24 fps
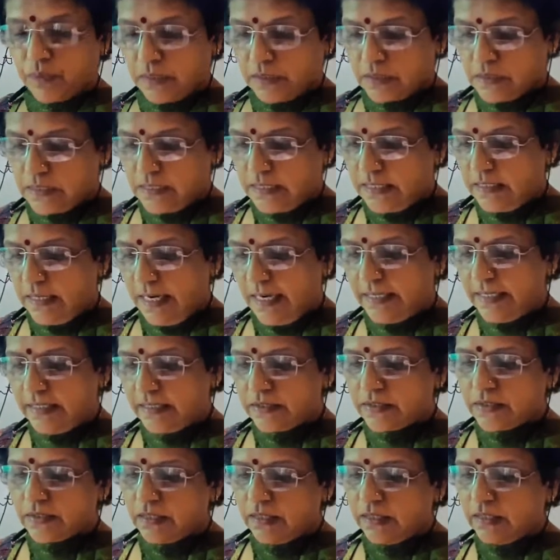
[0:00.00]
See, the
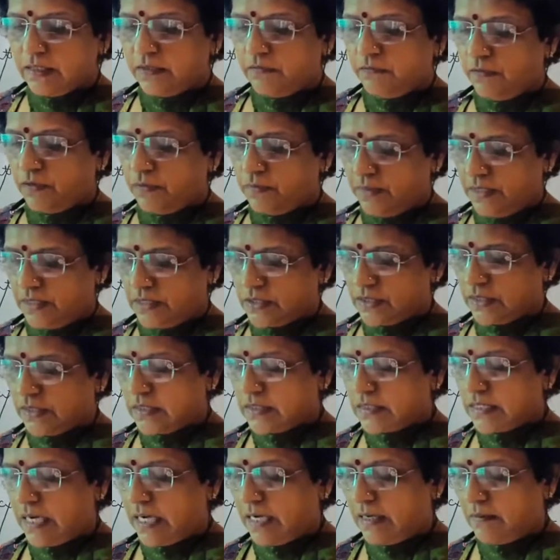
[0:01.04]
additional
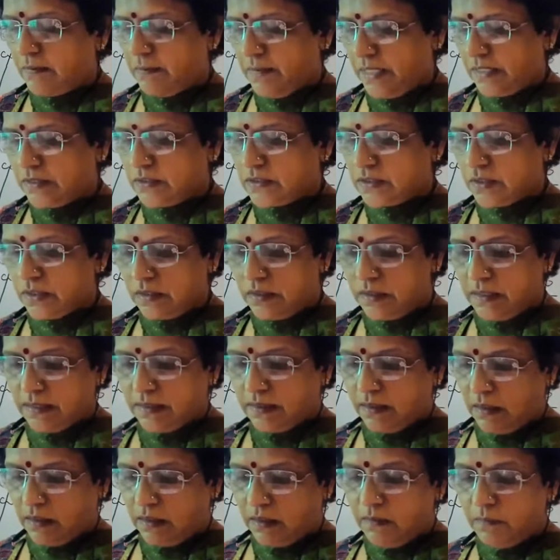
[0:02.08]
informations are mentioned
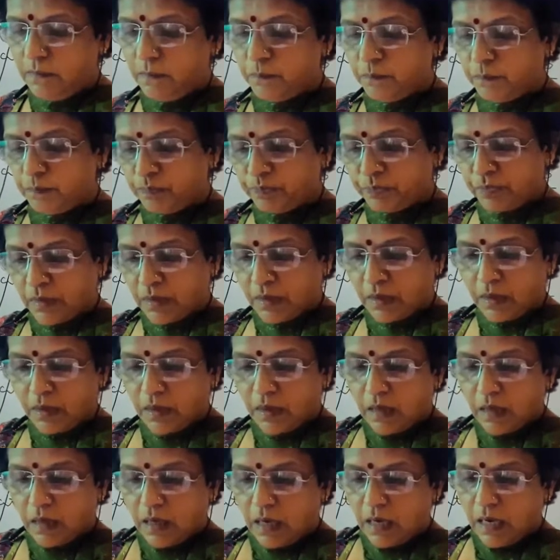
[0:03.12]
here.
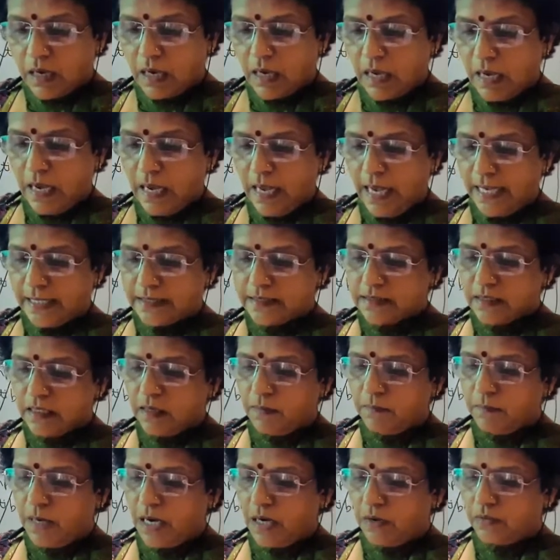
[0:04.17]
As
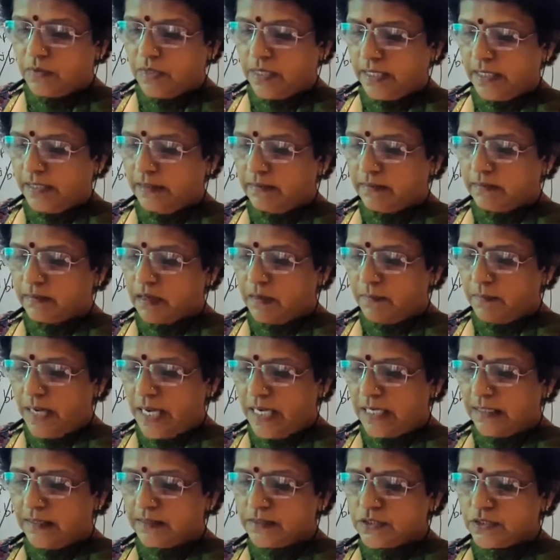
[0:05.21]
the above date, the
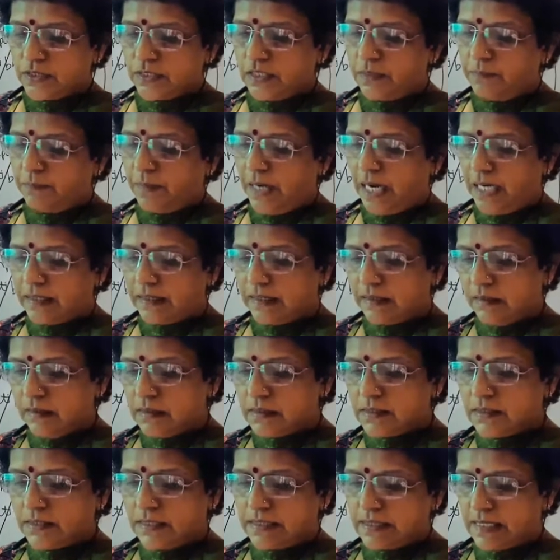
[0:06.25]
balance sheet,
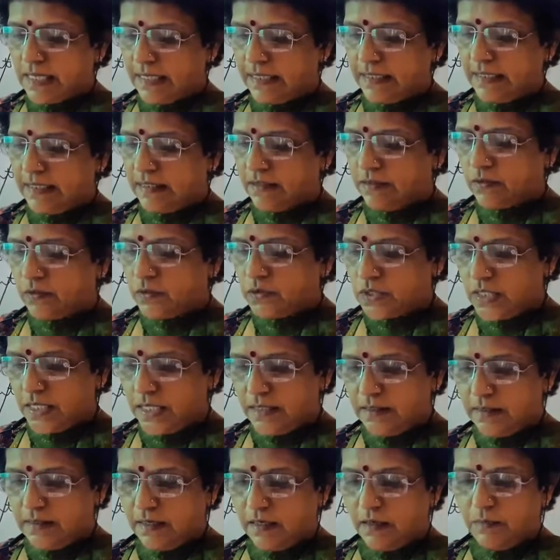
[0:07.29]
partners decided to
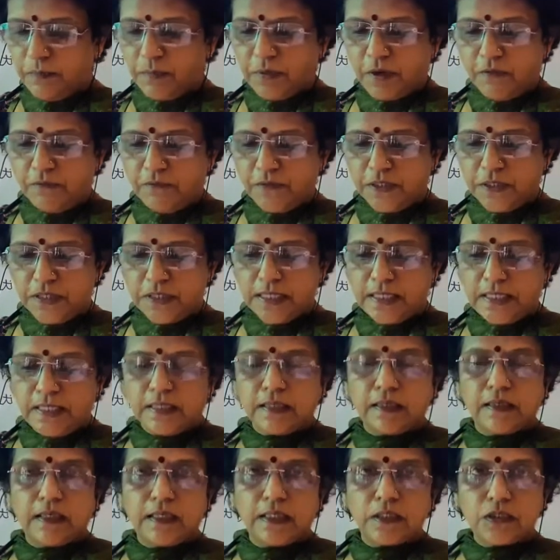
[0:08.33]
change their profit
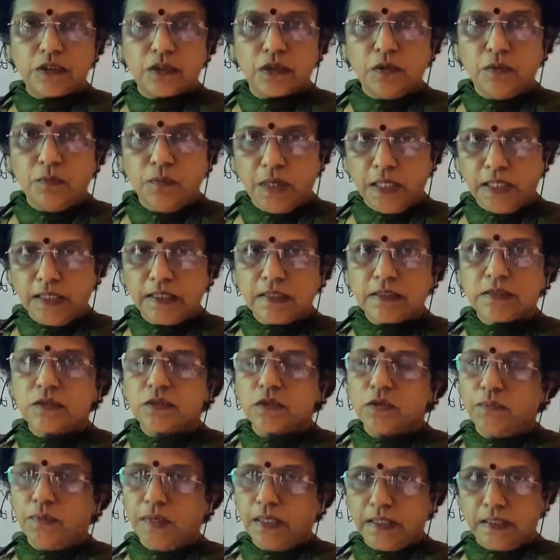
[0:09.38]
sharing ratio
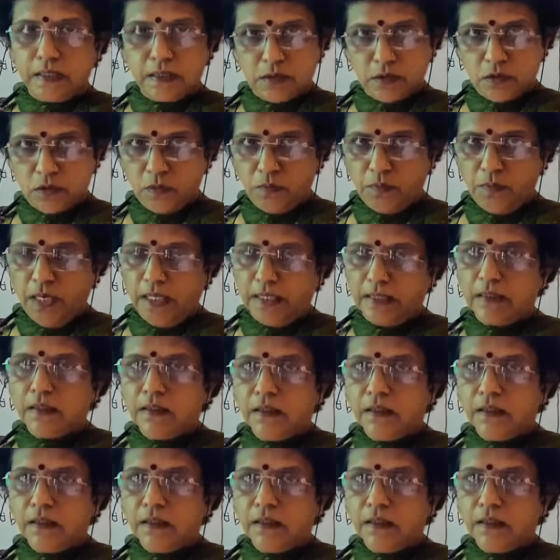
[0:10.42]
1:1:1.